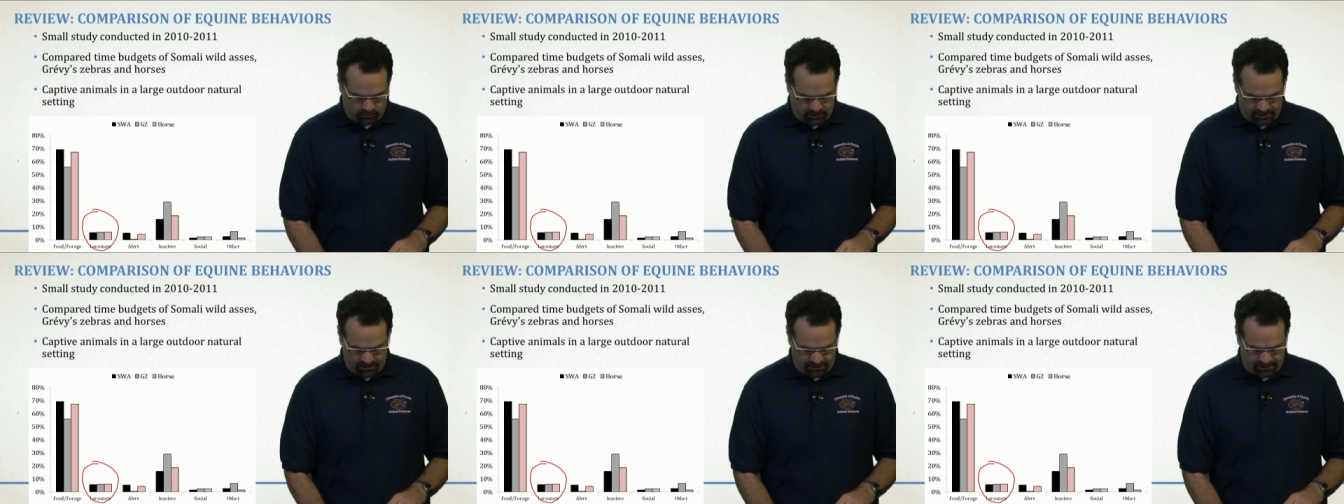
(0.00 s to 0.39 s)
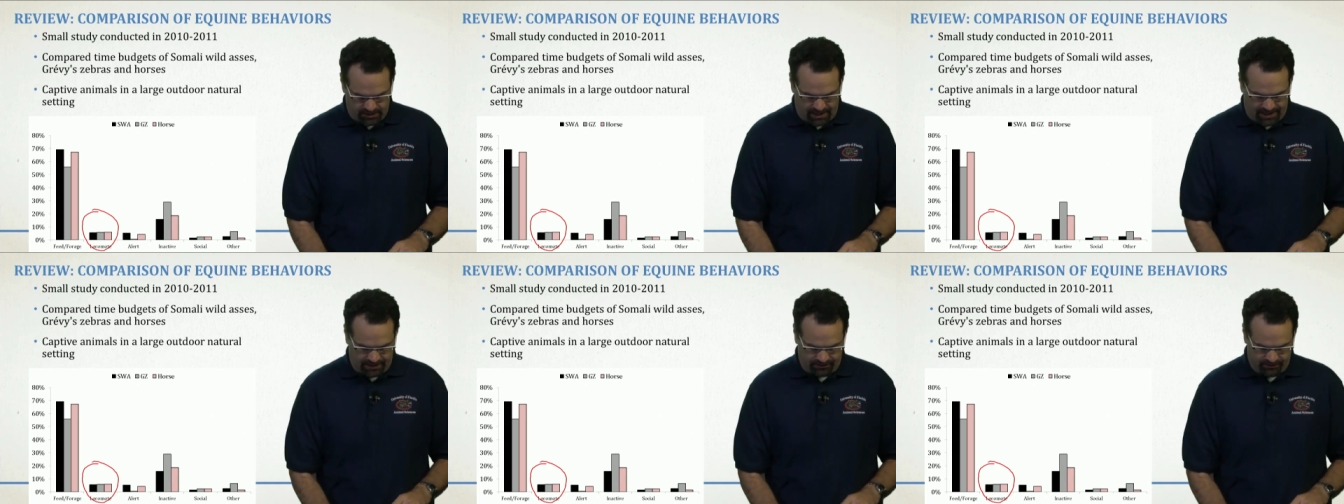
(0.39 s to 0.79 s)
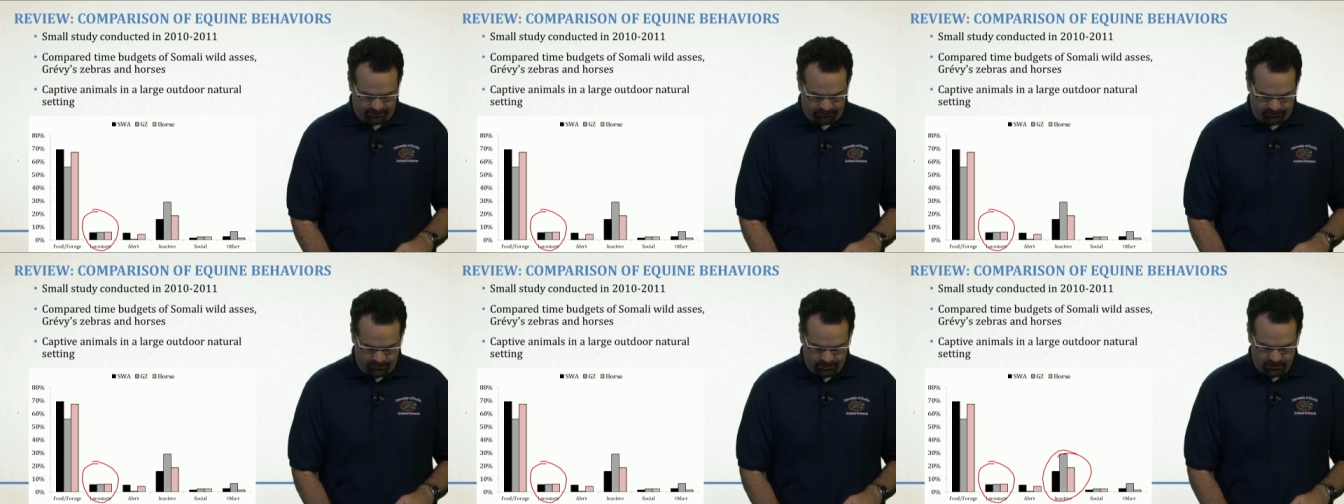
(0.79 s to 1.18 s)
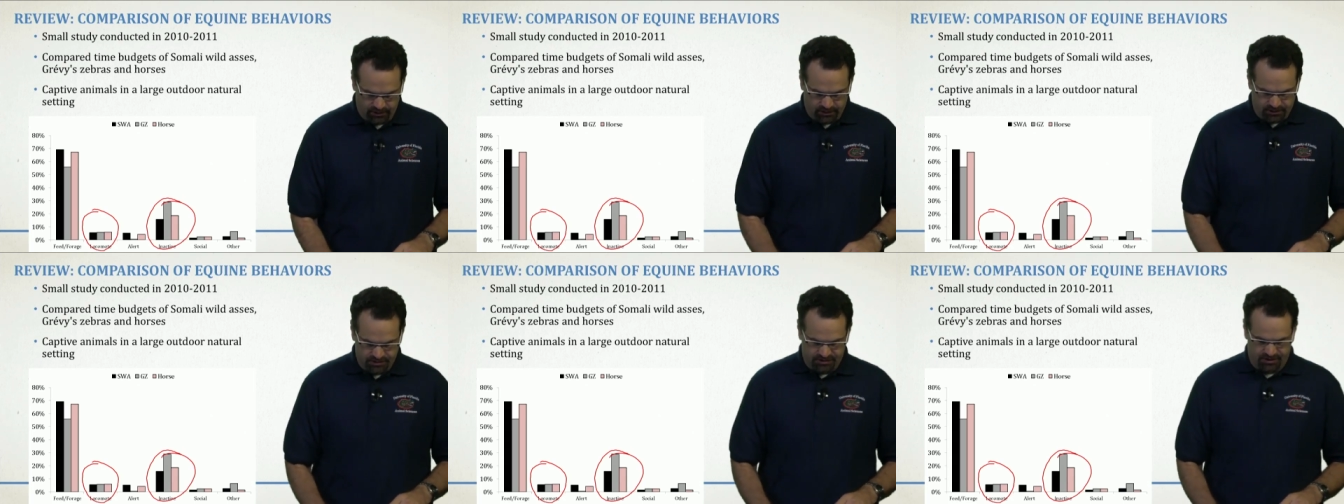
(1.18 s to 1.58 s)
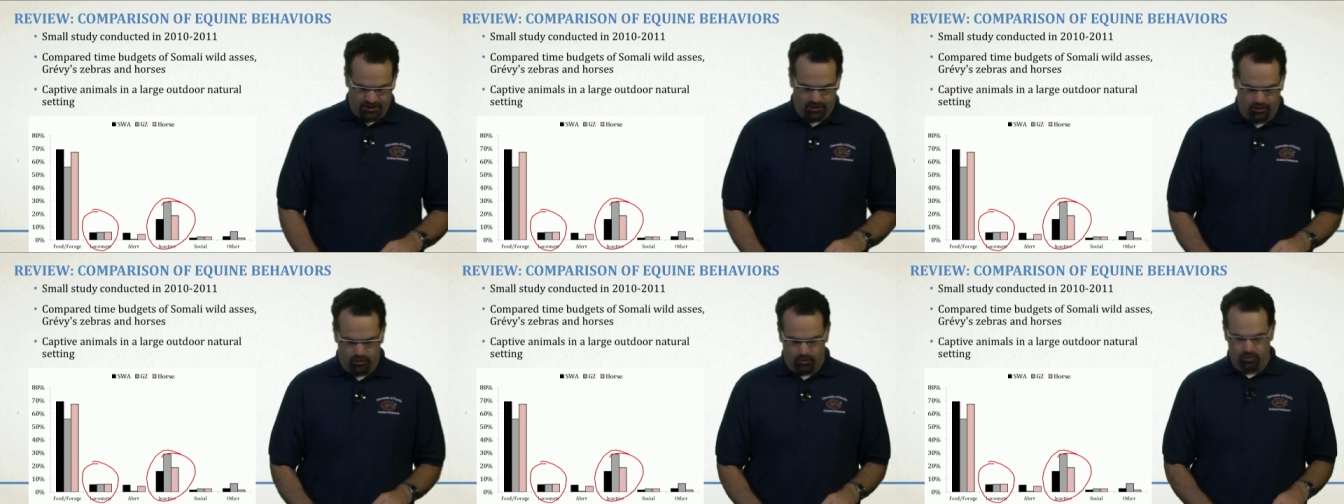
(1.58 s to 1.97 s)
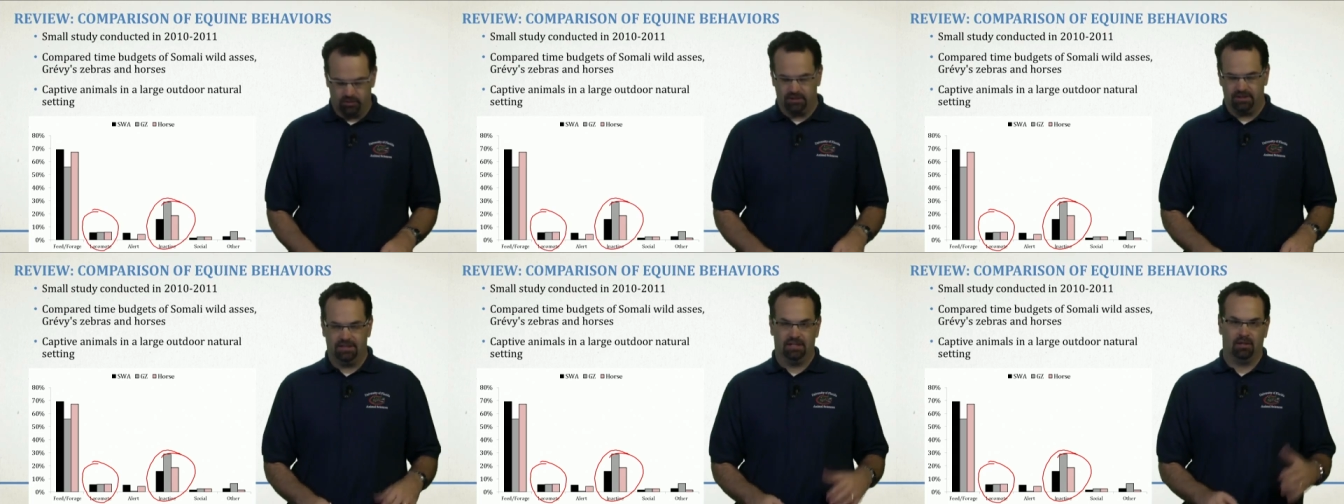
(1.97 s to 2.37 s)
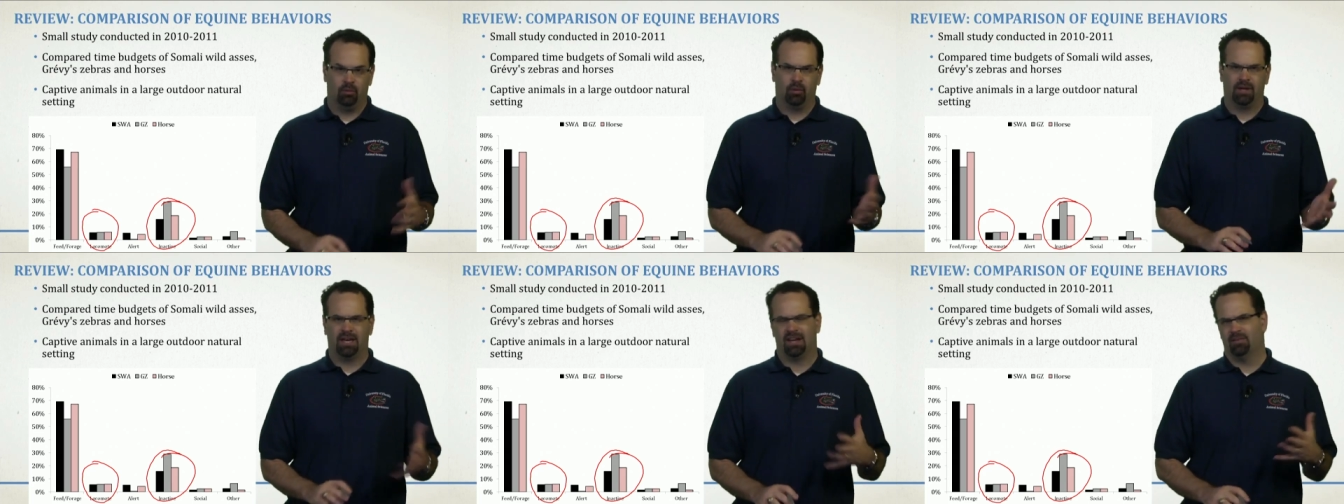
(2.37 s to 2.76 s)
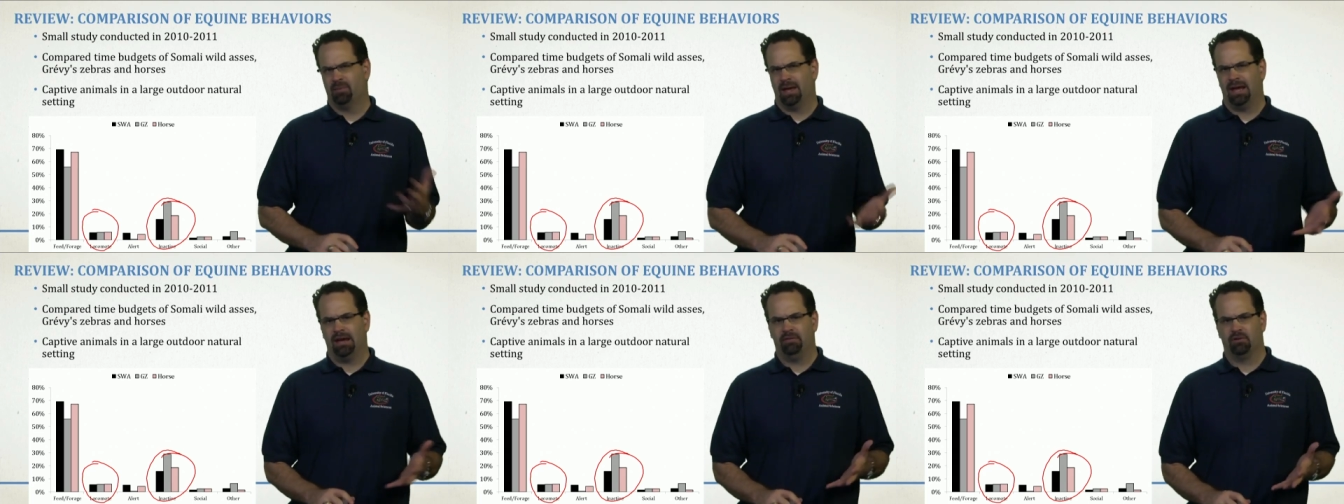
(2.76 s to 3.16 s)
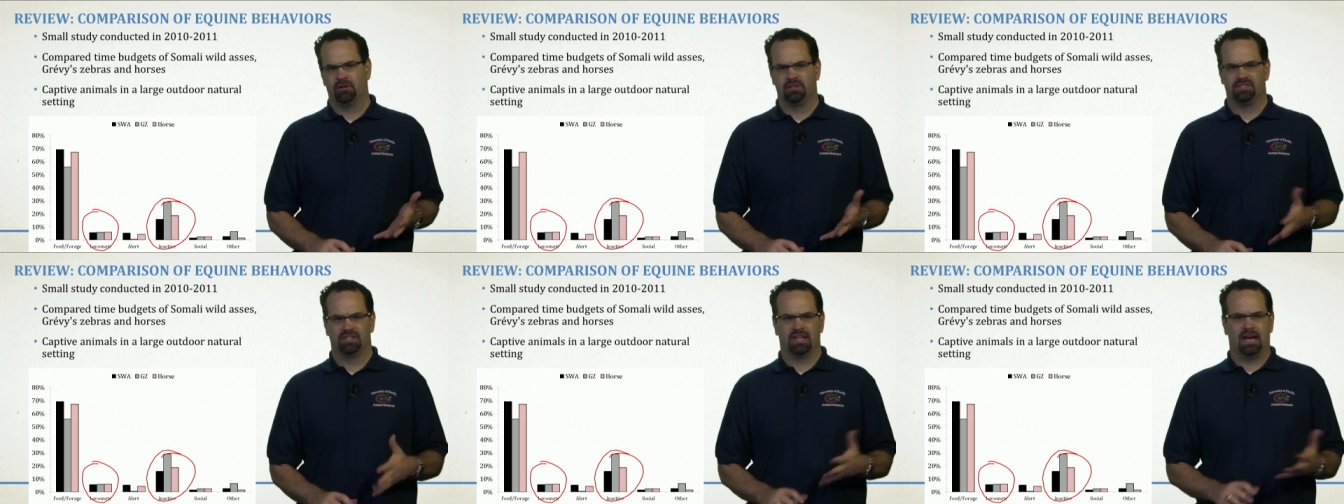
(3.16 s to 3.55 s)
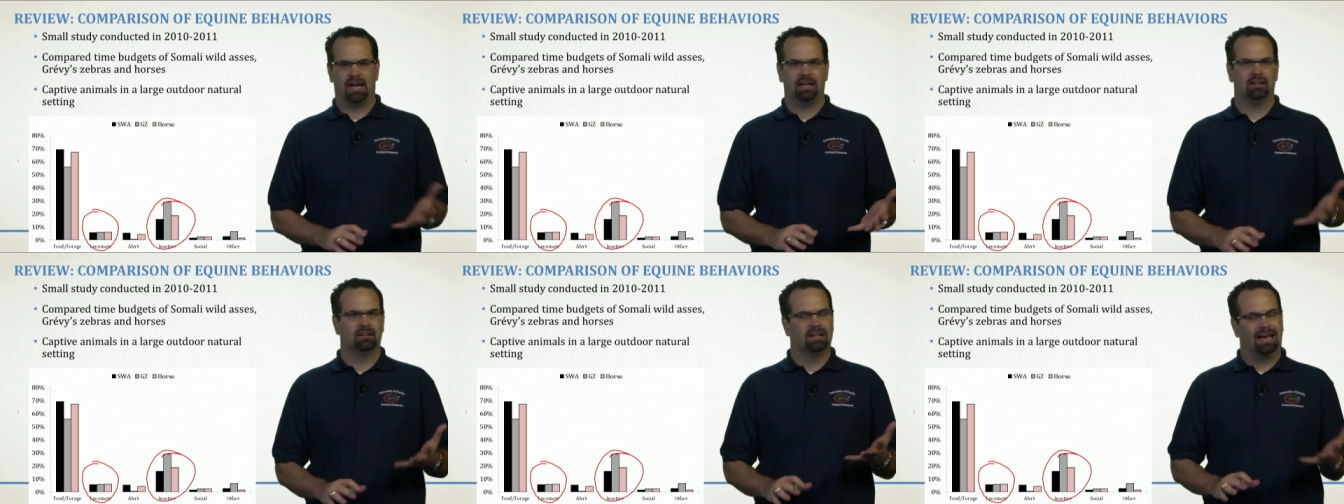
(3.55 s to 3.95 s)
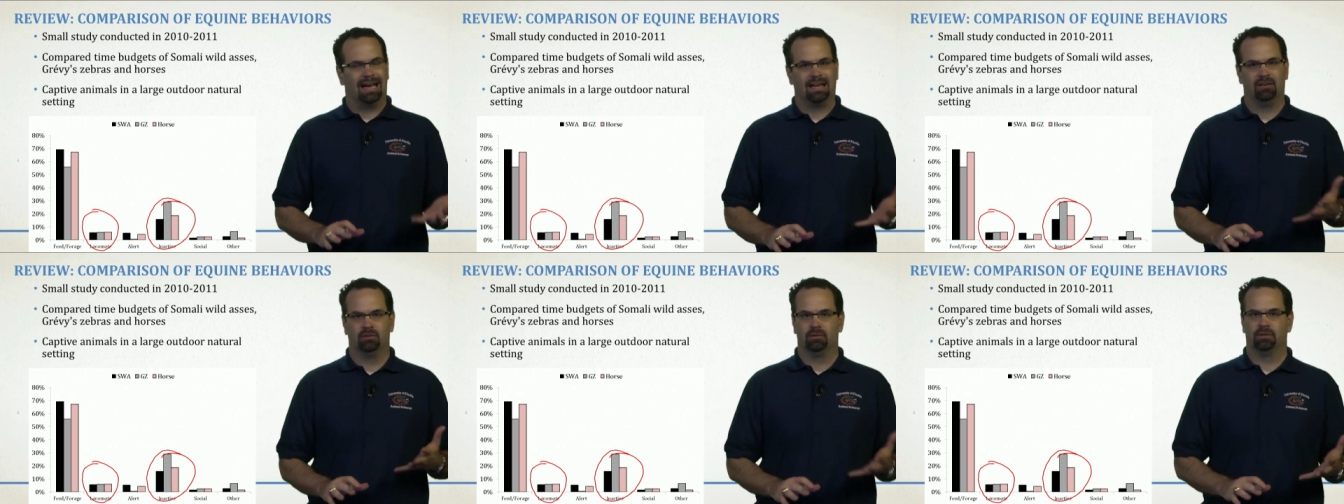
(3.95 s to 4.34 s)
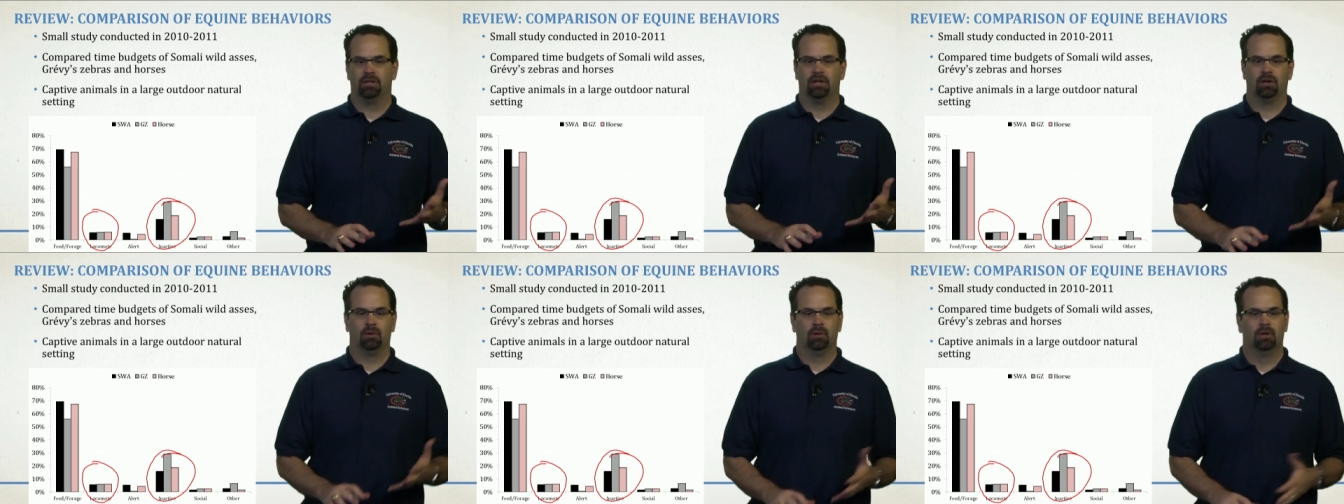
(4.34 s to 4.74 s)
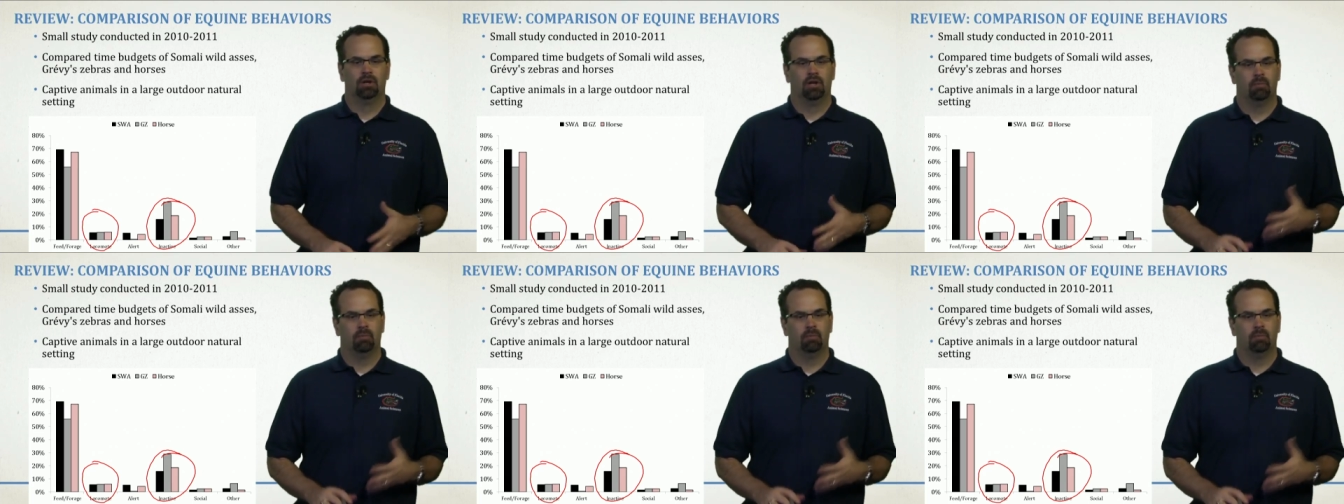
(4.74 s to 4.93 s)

quite inactive. So, what kind of behavior is that? I don't know.